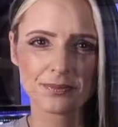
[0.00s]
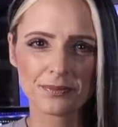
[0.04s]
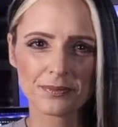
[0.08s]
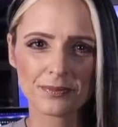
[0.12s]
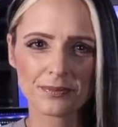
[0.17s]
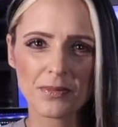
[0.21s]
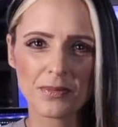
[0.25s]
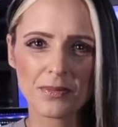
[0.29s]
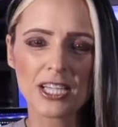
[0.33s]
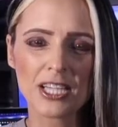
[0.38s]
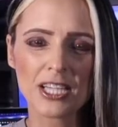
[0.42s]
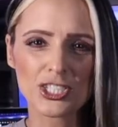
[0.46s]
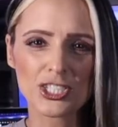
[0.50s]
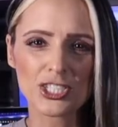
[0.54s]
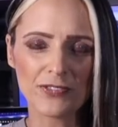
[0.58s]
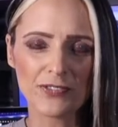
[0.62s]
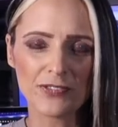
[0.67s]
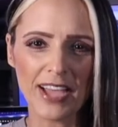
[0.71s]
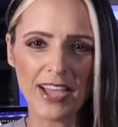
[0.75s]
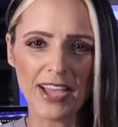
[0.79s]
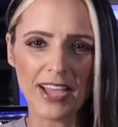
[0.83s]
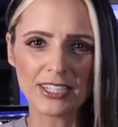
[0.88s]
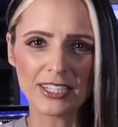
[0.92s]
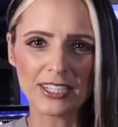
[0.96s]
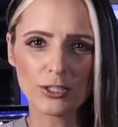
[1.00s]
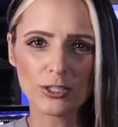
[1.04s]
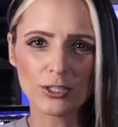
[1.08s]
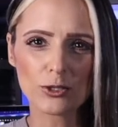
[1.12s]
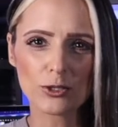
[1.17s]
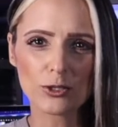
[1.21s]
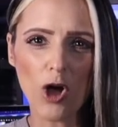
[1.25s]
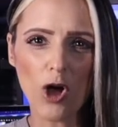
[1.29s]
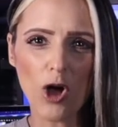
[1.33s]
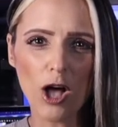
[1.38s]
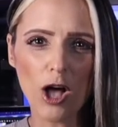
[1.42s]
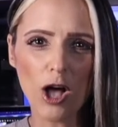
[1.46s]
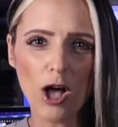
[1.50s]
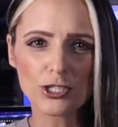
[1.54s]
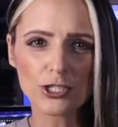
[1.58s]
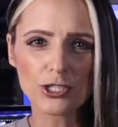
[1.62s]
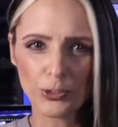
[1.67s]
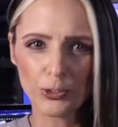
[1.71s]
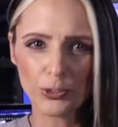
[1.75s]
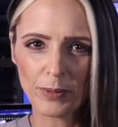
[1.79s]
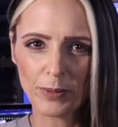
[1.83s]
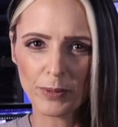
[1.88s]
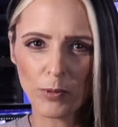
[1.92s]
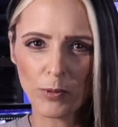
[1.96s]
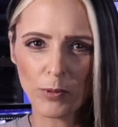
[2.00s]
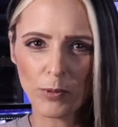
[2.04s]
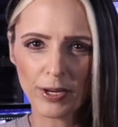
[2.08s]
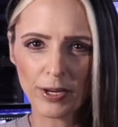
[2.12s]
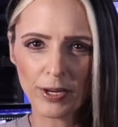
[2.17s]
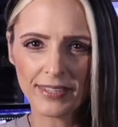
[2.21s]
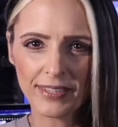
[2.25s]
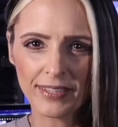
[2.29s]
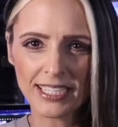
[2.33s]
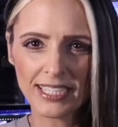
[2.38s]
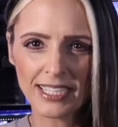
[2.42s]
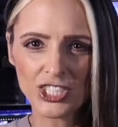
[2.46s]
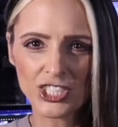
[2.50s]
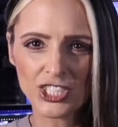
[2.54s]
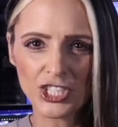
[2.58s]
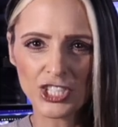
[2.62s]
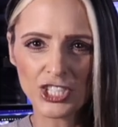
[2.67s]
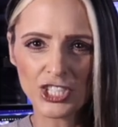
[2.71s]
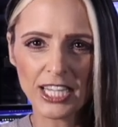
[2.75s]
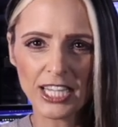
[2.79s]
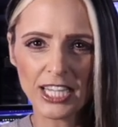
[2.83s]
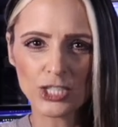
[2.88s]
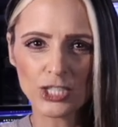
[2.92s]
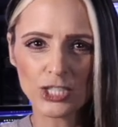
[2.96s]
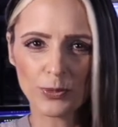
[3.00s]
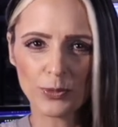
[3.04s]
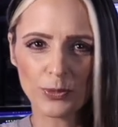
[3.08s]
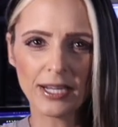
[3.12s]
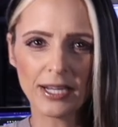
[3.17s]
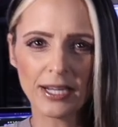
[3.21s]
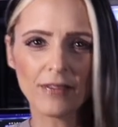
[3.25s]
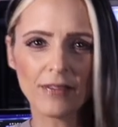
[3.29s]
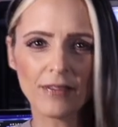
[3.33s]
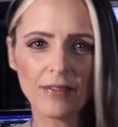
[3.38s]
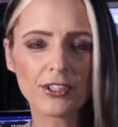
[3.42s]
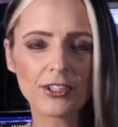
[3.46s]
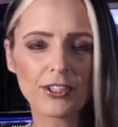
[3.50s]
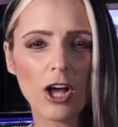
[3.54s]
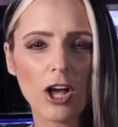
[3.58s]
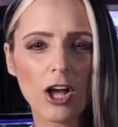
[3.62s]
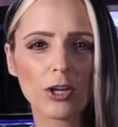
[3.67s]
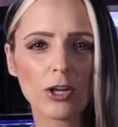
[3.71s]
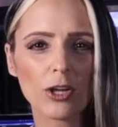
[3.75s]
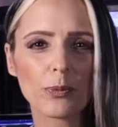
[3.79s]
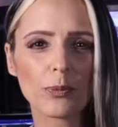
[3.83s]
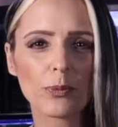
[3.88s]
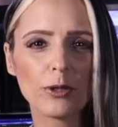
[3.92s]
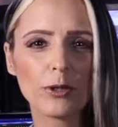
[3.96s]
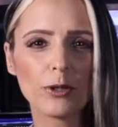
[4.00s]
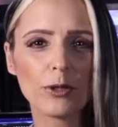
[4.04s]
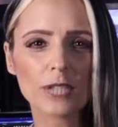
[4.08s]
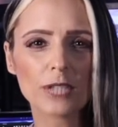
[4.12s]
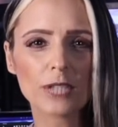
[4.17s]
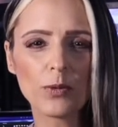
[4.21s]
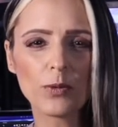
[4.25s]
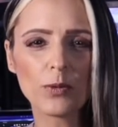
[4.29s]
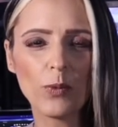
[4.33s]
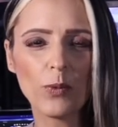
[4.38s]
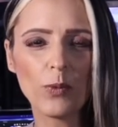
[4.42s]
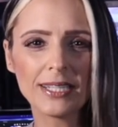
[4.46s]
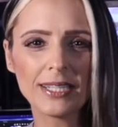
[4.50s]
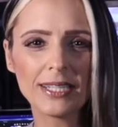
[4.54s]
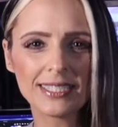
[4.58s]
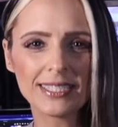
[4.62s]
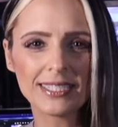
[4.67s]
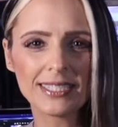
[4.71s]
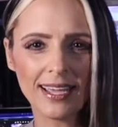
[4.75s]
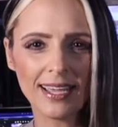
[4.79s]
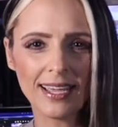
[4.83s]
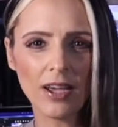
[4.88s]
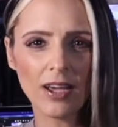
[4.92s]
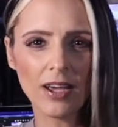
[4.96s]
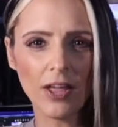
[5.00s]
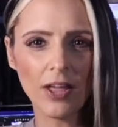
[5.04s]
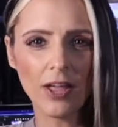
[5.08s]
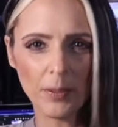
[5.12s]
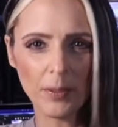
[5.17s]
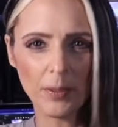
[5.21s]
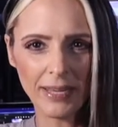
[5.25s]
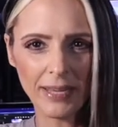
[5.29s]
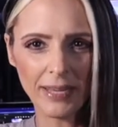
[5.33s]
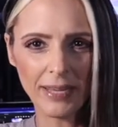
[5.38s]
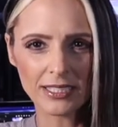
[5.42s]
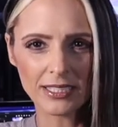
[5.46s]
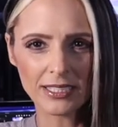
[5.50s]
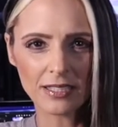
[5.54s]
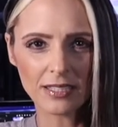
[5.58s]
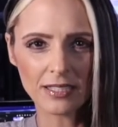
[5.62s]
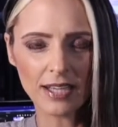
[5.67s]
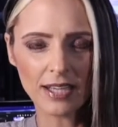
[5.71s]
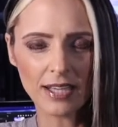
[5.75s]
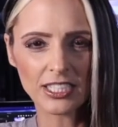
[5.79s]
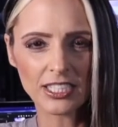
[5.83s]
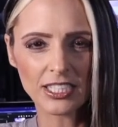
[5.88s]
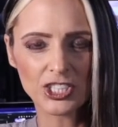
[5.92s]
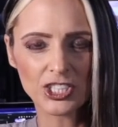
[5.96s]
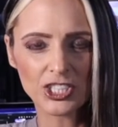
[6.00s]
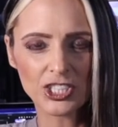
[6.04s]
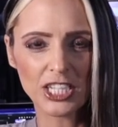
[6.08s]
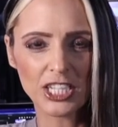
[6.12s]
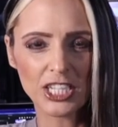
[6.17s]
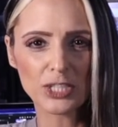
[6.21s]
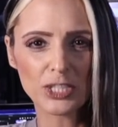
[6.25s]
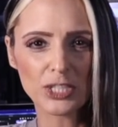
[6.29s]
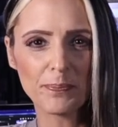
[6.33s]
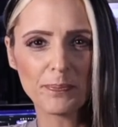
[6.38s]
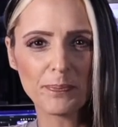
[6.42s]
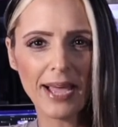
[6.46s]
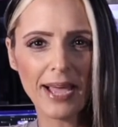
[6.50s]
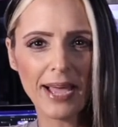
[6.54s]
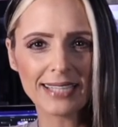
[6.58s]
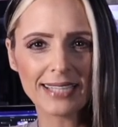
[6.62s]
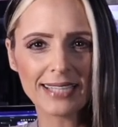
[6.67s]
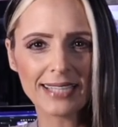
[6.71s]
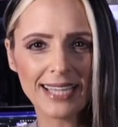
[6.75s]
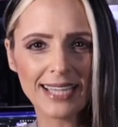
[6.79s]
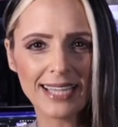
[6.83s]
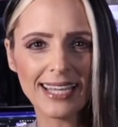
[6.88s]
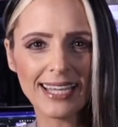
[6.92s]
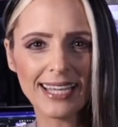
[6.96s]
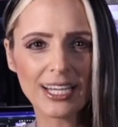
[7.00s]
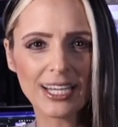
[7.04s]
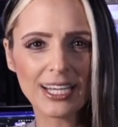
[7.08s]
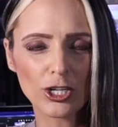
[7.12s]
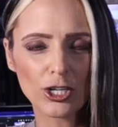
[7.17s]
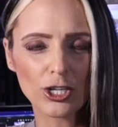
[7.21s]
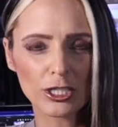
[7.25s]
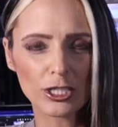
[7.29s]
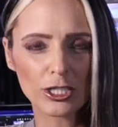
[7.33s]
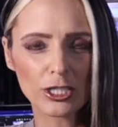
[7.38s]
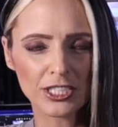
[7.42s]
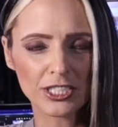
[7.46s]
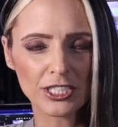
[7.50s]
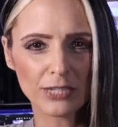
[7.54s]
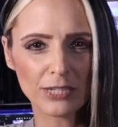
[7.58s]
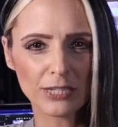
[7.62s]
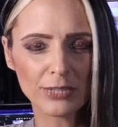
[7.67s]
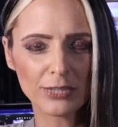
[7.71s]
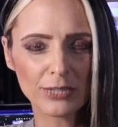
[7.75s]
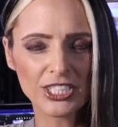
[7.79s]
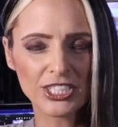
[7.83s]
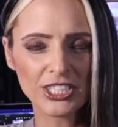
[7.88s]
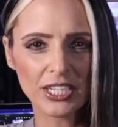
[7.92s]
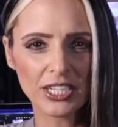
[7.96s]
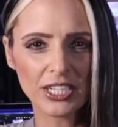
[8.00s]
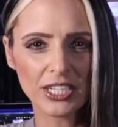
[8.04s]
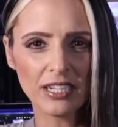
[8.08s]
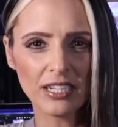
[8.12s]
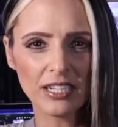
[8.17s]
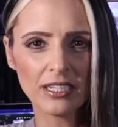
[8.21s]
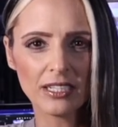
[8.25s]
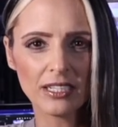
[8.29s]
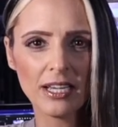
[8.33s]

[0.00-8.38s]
Shafak News also reported the exchange rate of the dollar rose on Wednesday on the main stock exchange in Baghdad and Kyrgyzstan region.